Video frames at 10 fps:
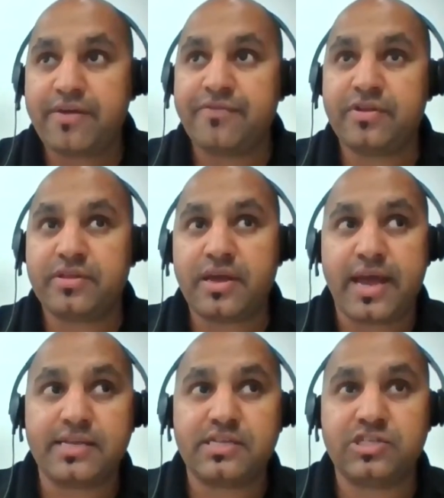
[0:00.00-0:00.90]
everything
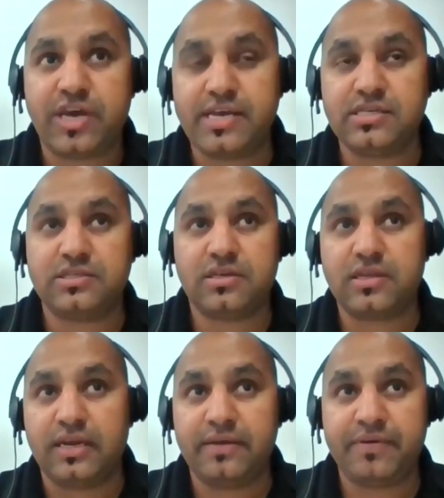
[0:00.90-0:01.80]
had changed
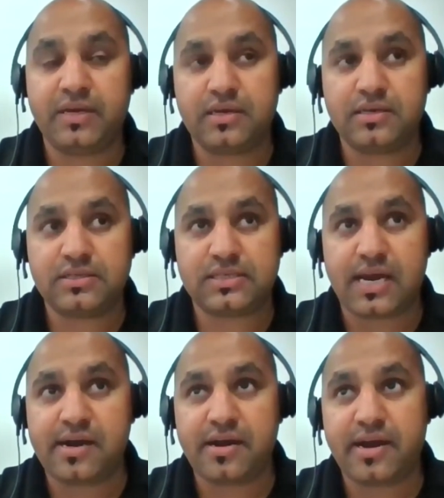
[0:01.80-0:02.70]
the living
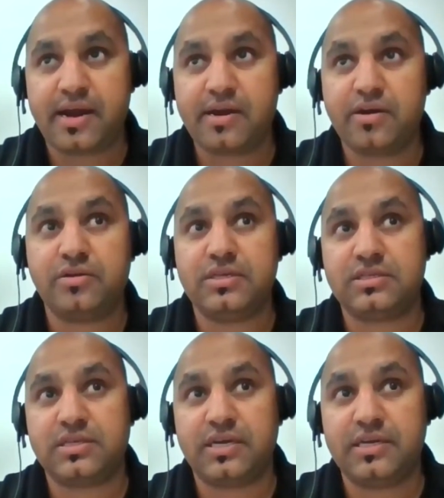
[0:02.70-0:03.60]
standard and the
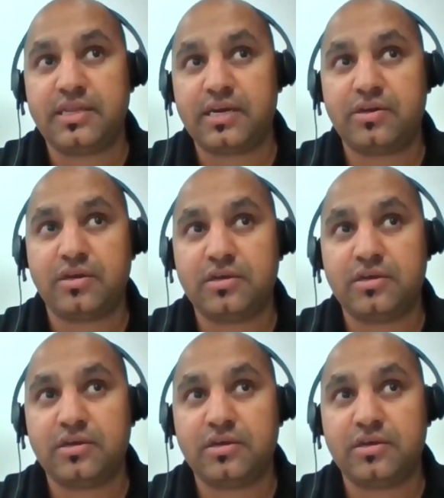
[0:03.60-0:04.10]
study that